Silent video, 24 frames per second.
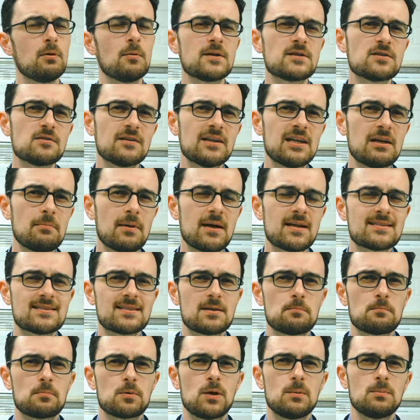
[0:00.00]
we're talking about
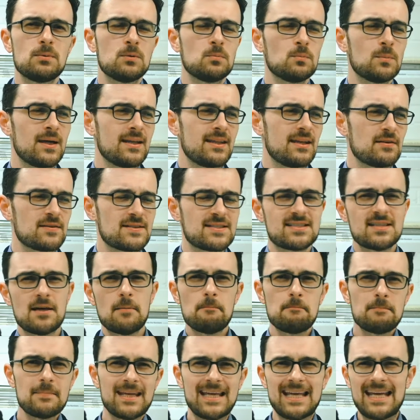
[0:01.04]
some problem where there's
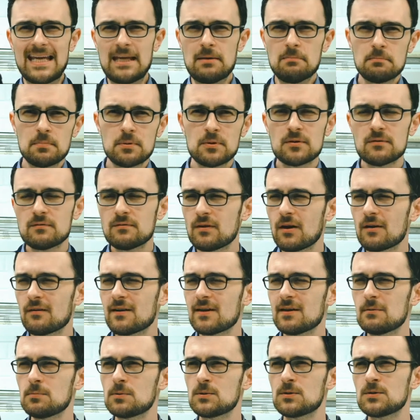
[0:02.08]
some input
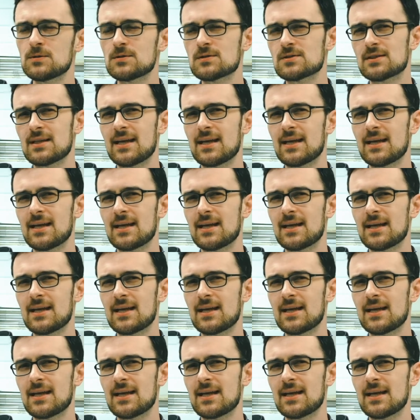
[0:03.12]
variables,